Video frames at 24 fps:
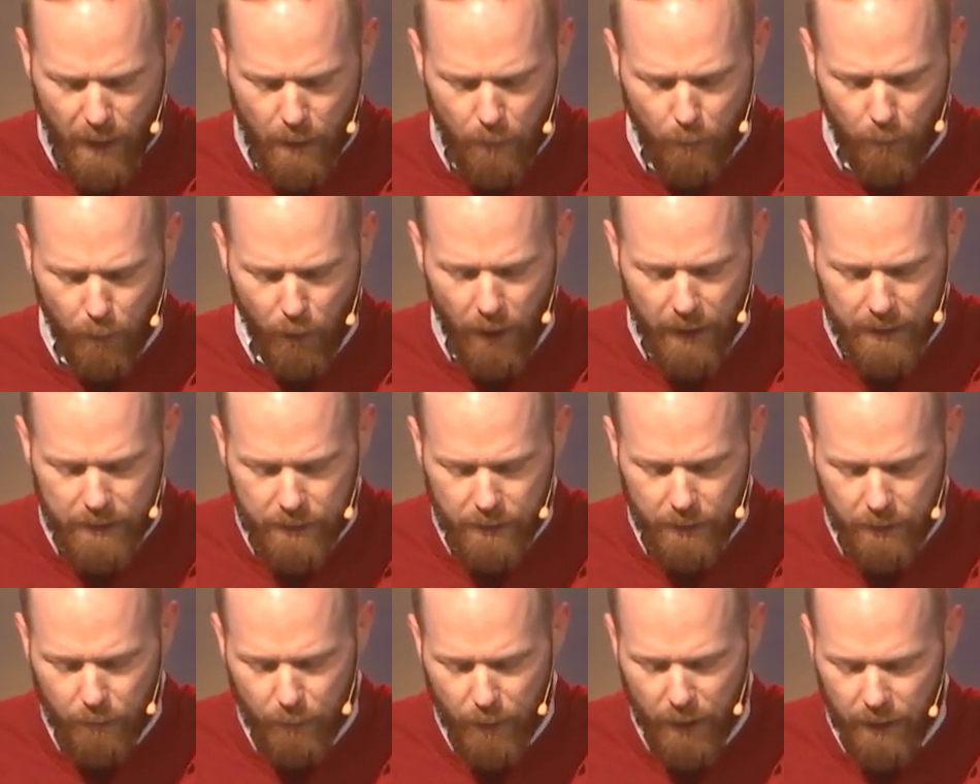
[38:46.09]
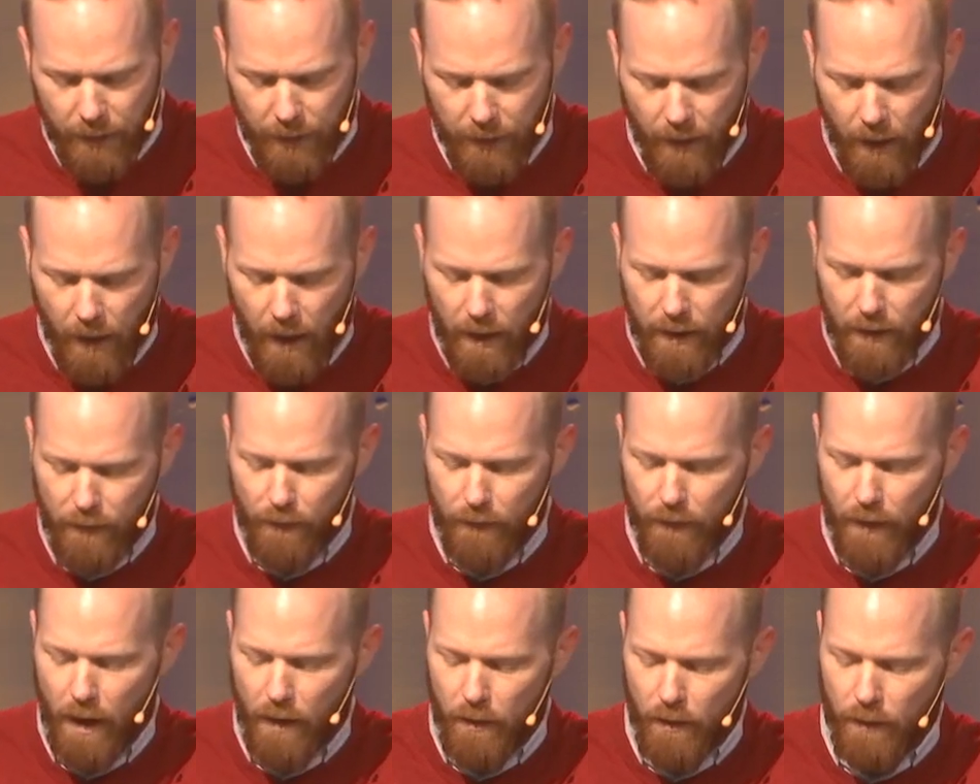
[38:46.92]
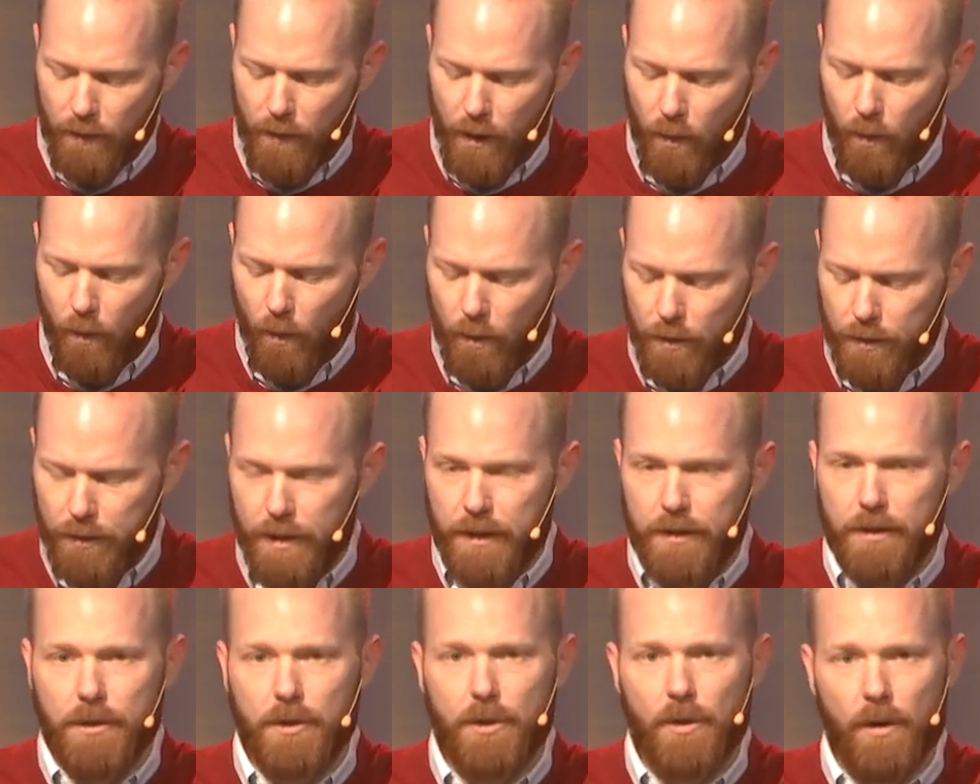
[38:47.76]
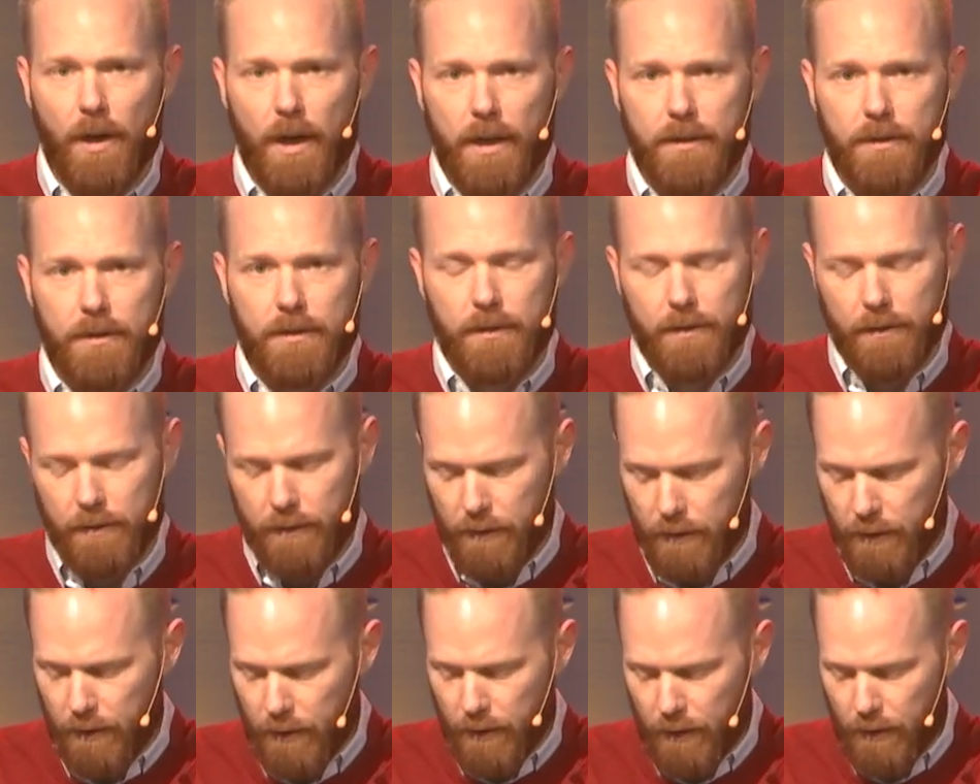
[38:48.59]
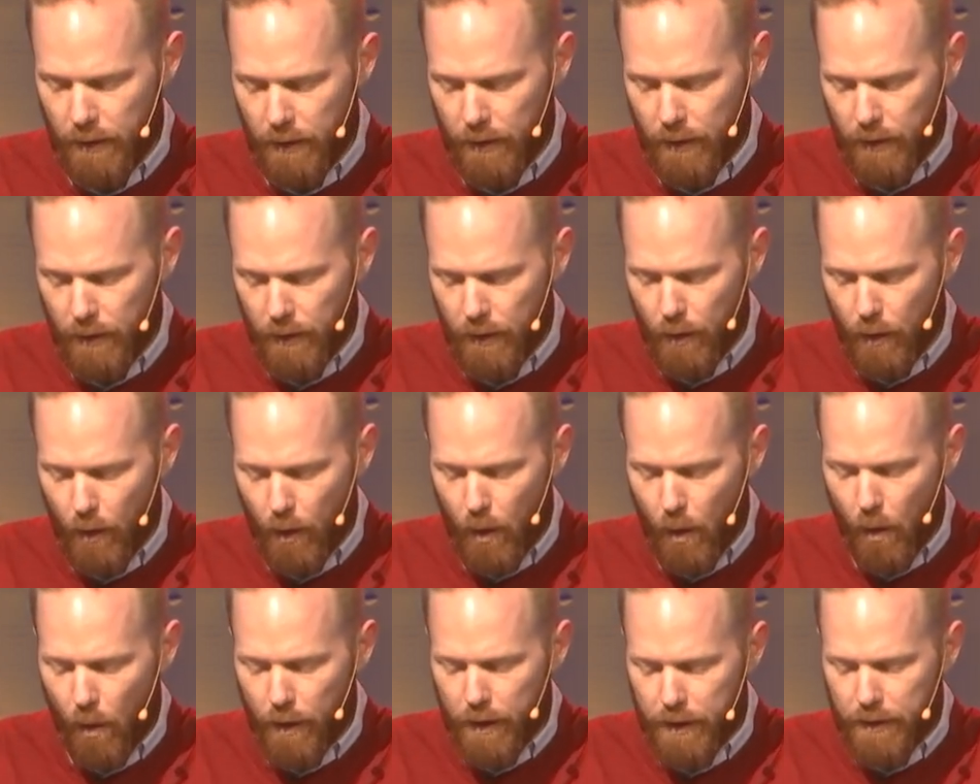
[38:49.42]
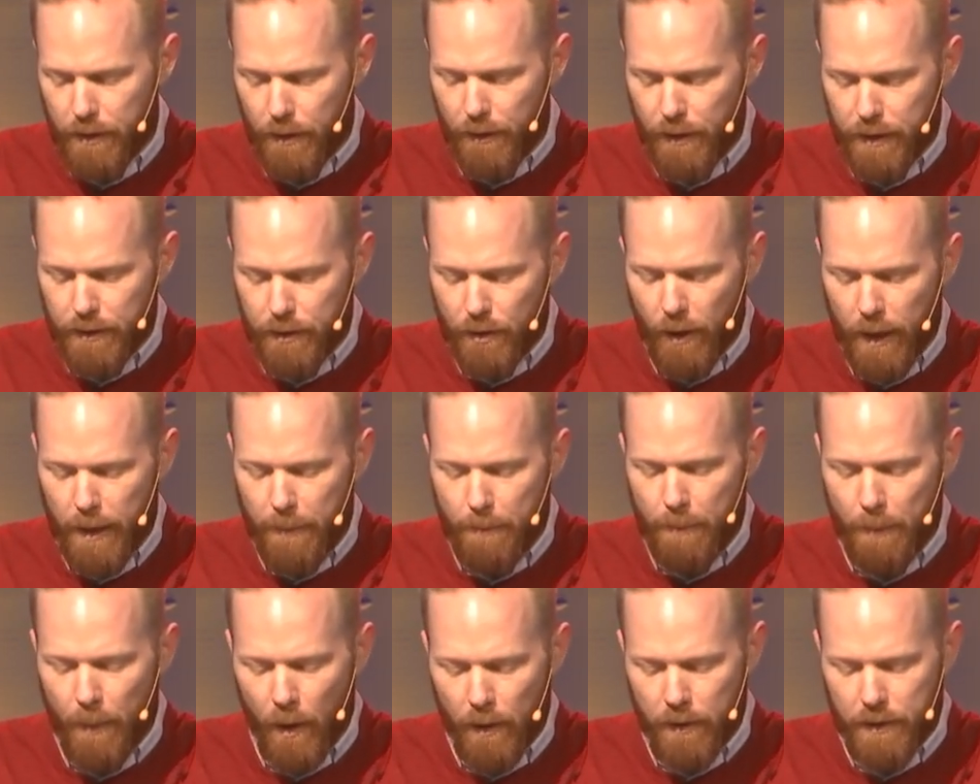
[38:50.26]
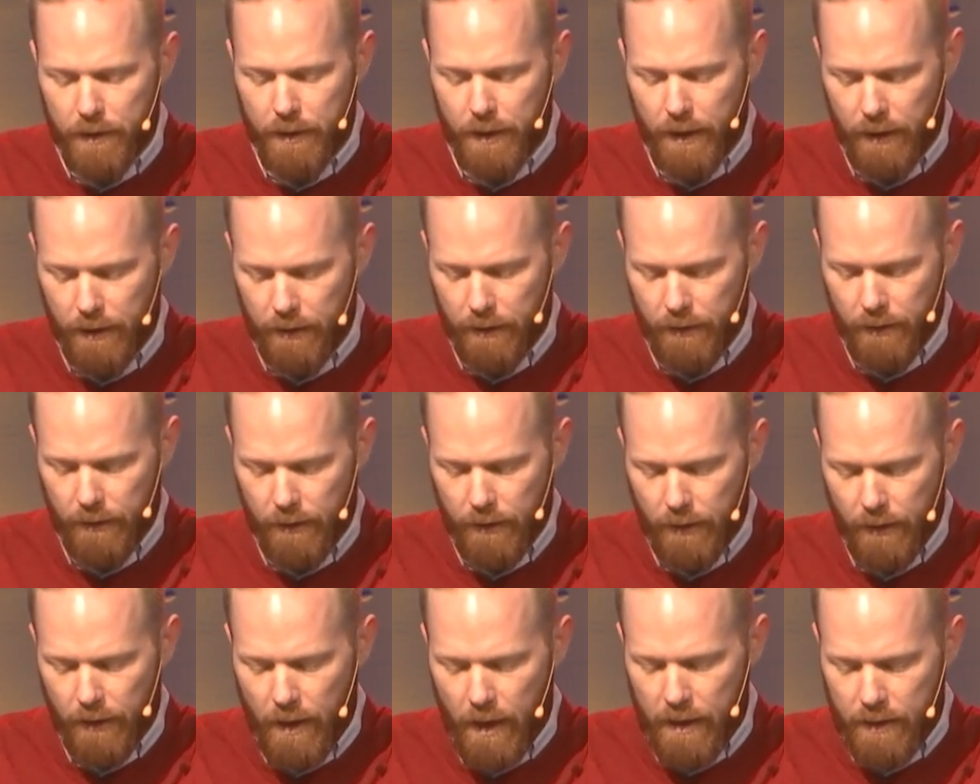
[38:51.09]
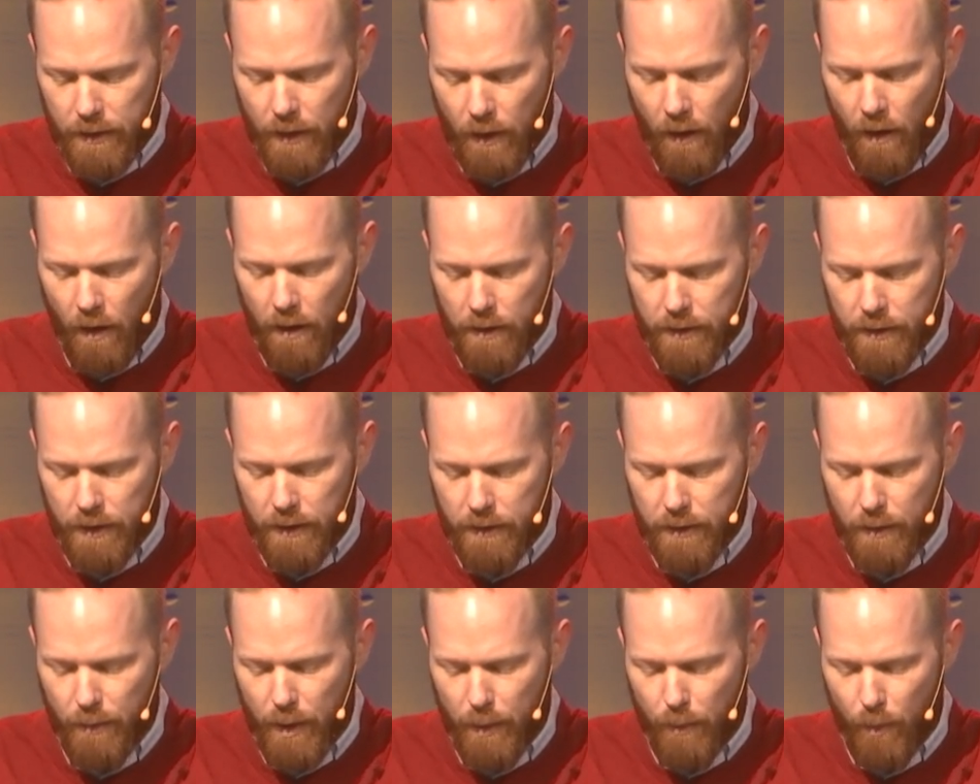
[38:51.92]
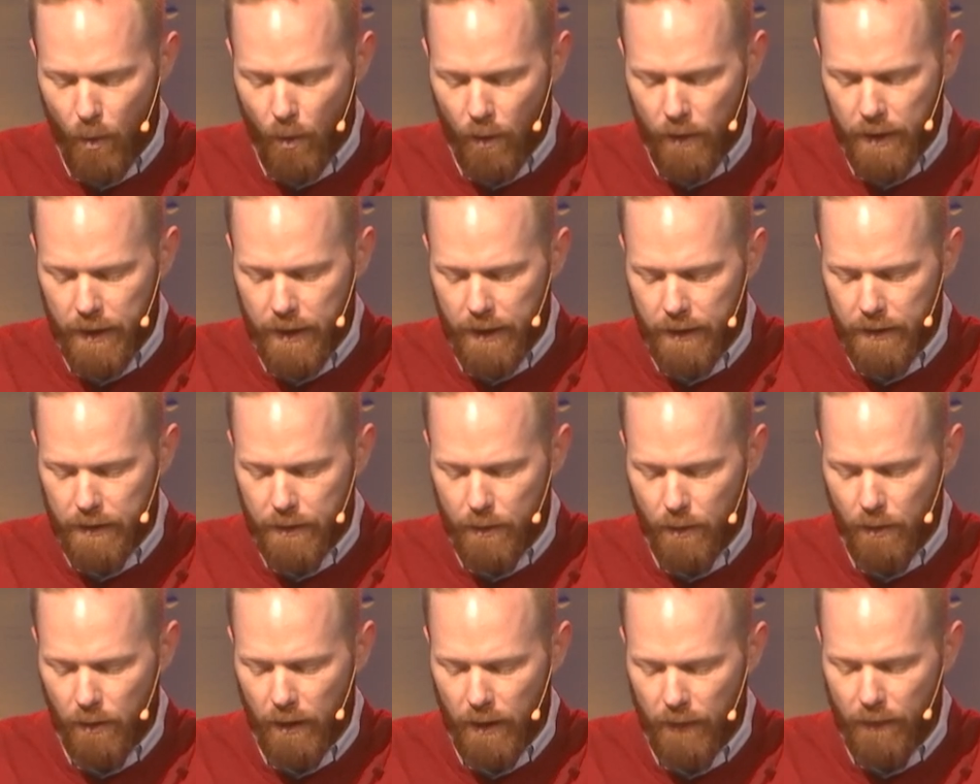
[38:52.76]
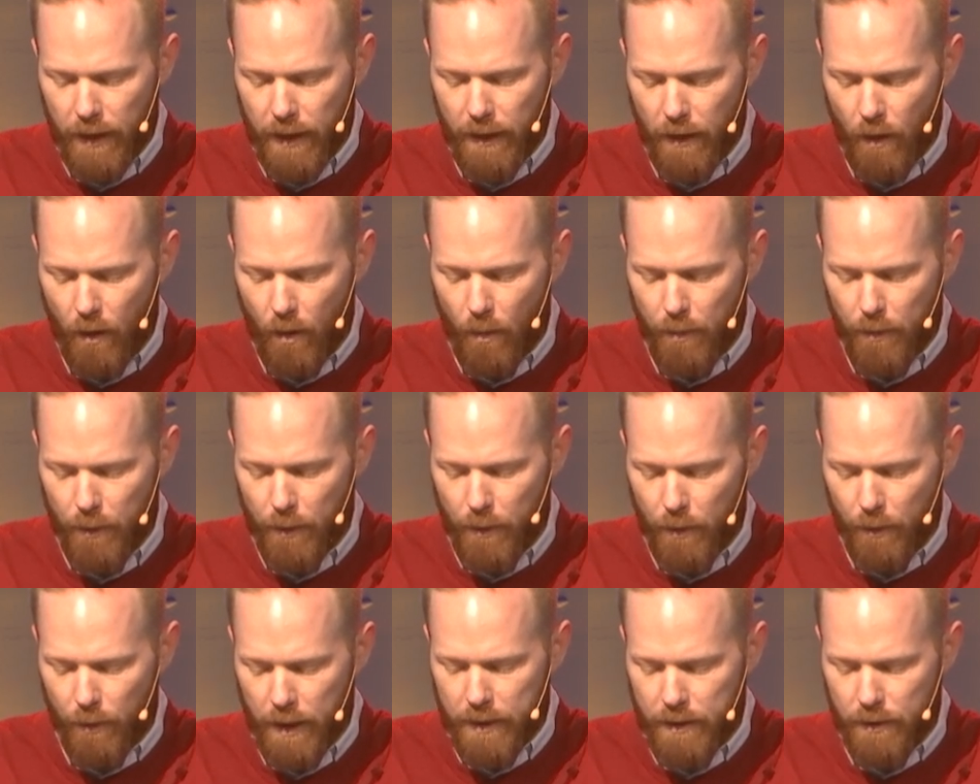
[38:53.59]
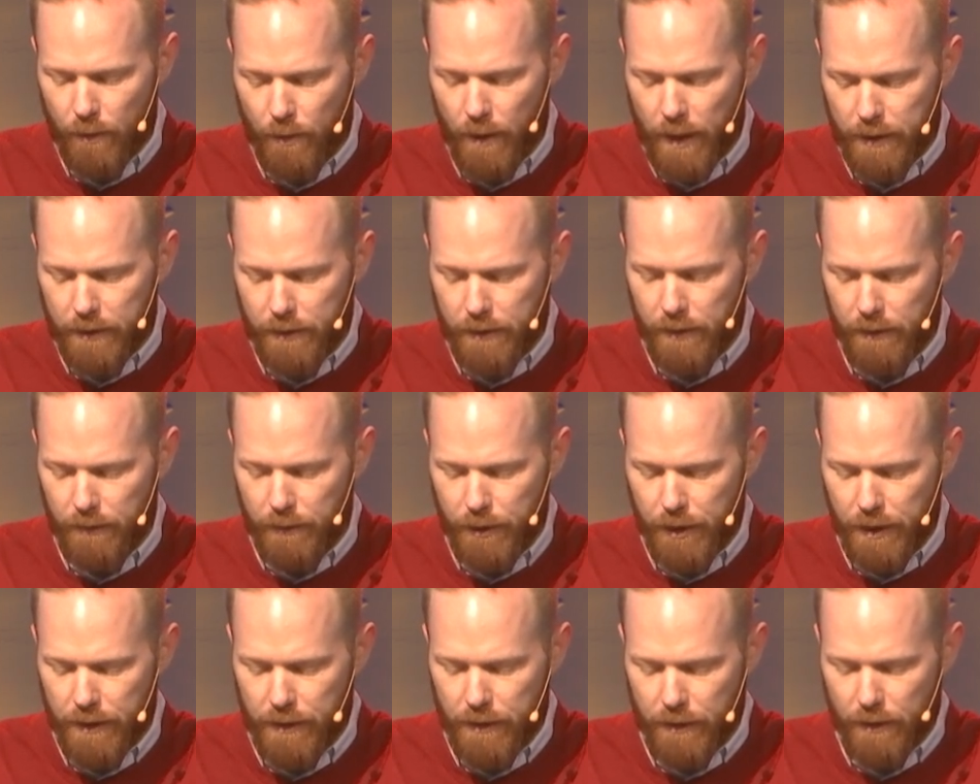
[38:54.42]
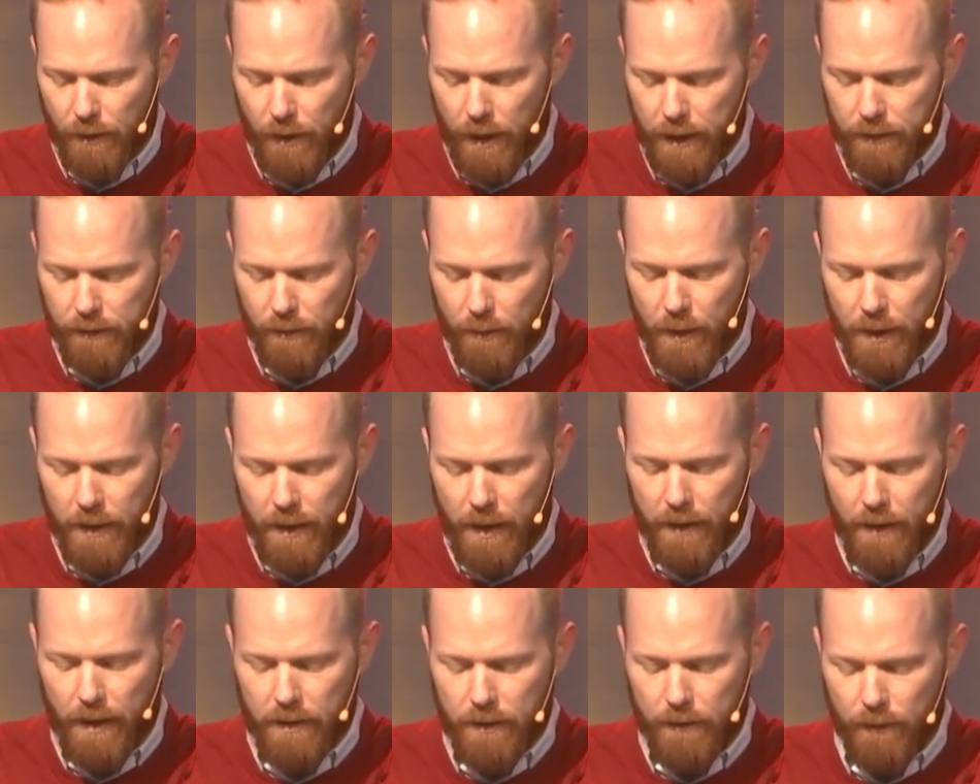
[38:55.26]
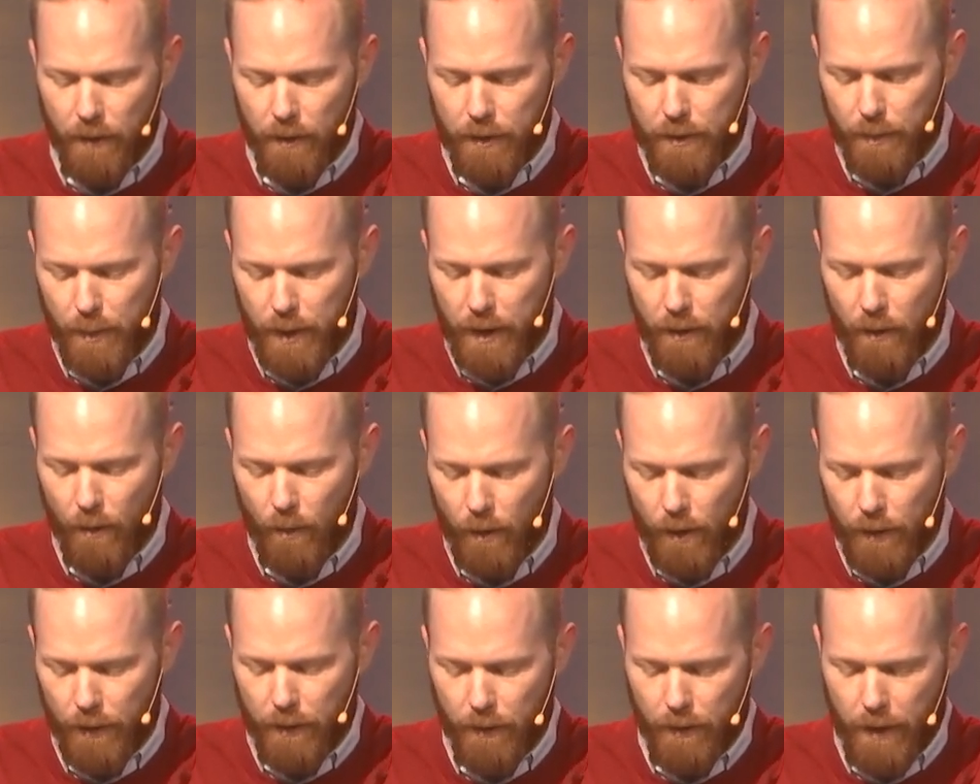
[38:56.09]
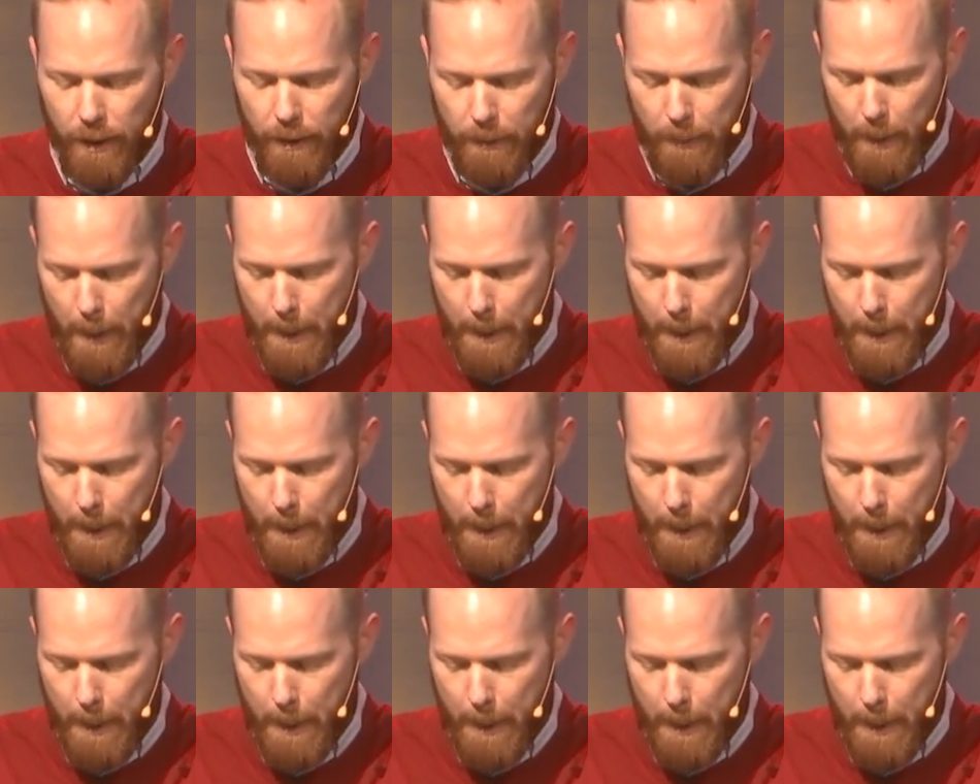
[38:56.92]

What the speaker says: Blessed be the God and Father of our Lord Jesus Christ, who according to his great mercy has caused us to be born again to a living hope through the resurrection of Jesus Christ from the dead. That's 1 Peter 1:3.